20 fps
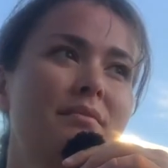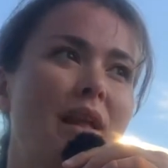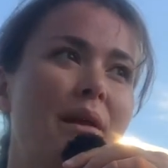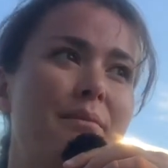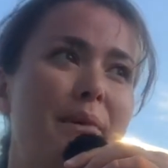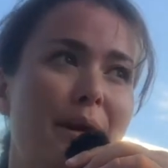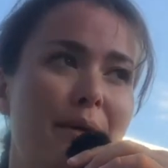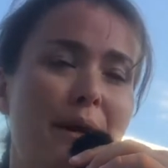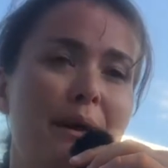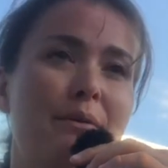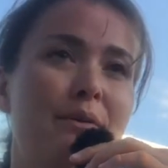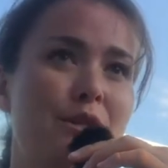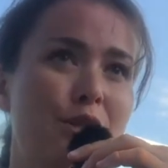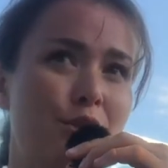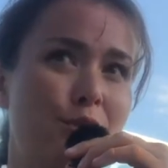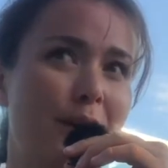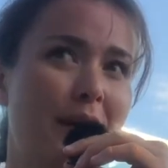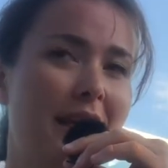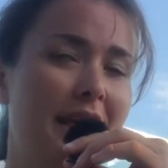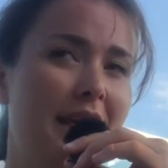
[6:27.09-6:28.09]
But anyway, it was
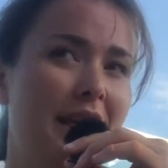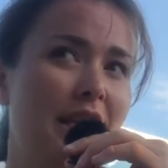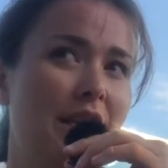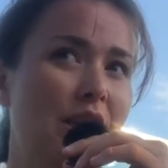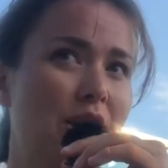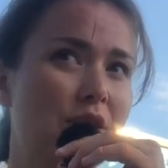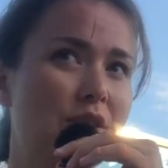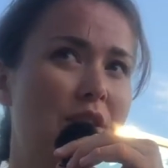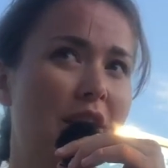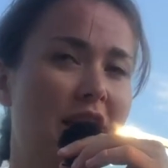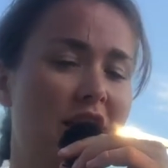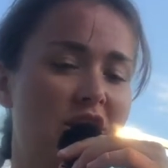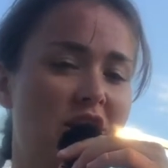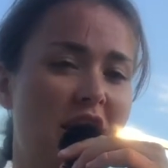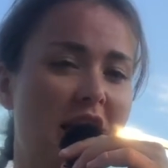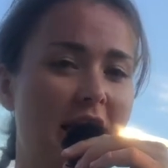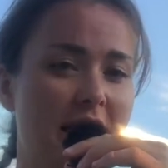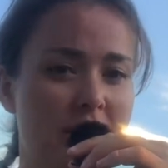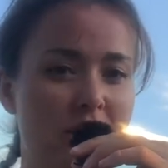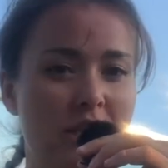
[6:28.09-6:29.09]
20 kilos, so I actually
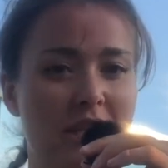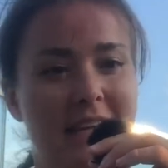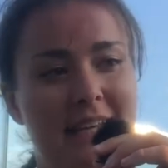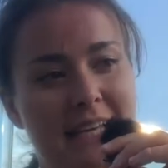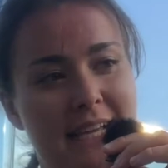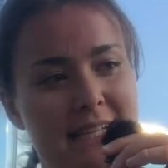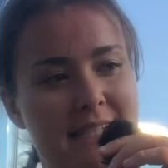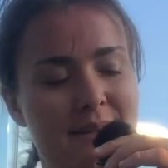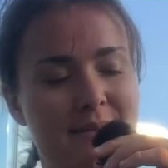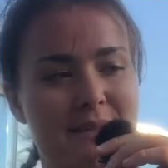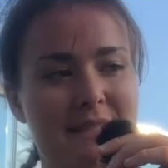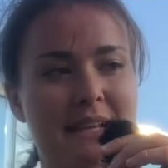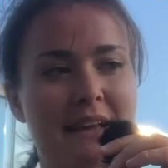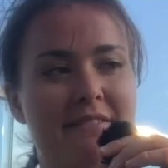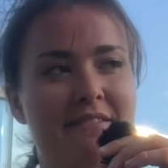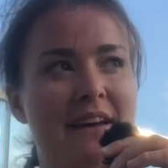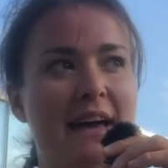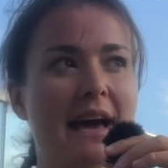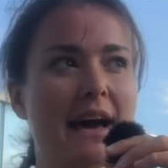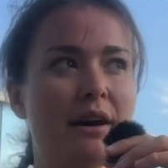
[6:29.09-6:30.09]
had to like get some
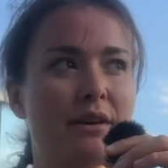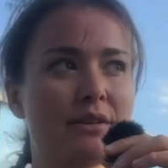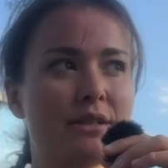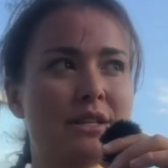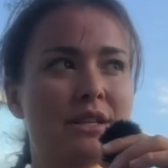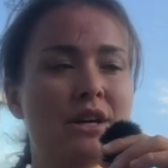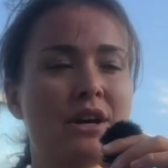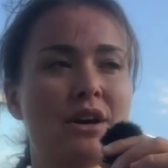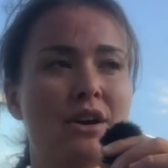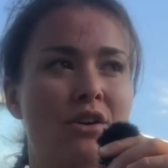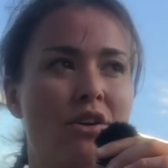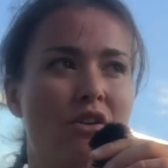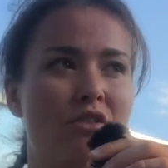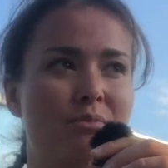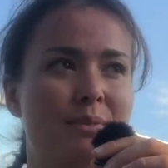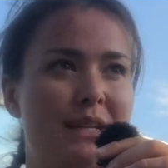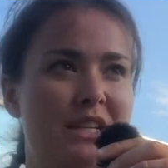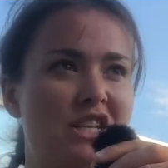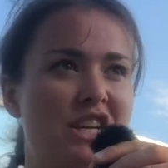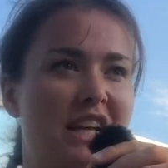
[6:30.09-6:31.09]
stuff out of
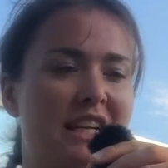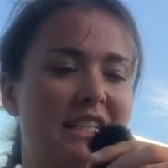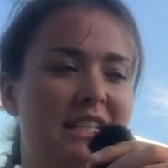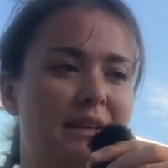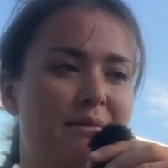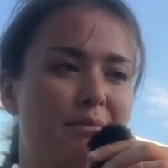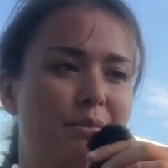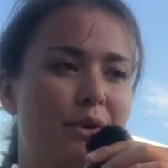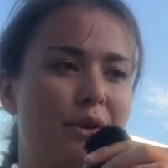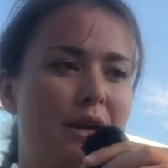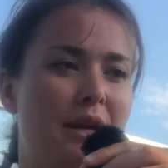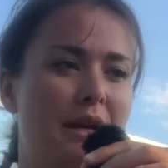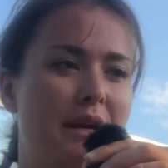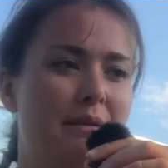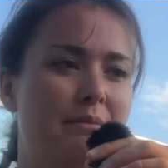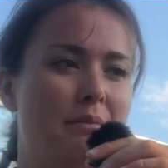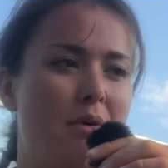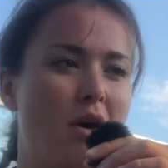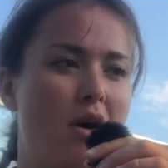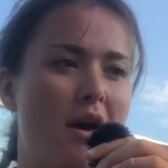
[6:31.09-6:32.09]
my checked-in, put it
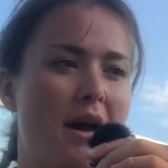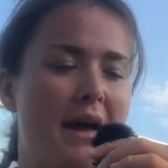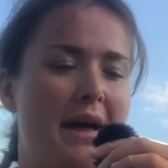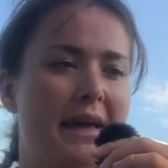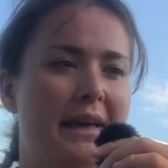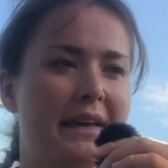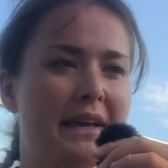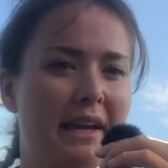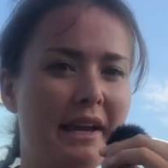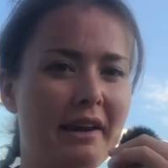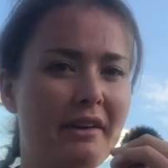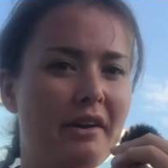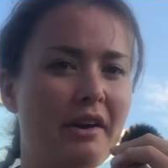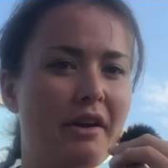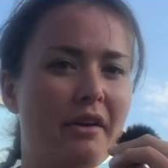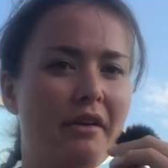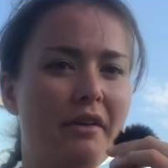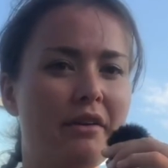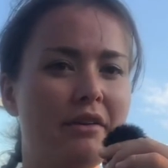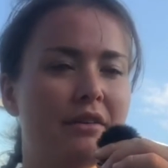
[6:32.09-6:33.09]
in my
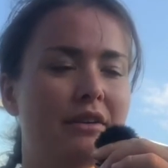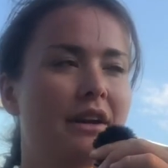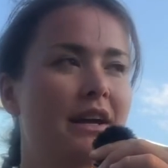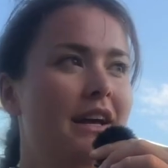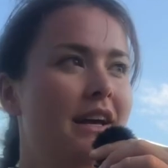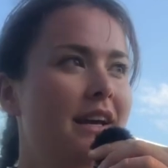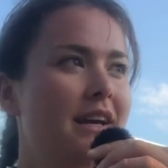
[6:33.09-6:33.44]
carry-on.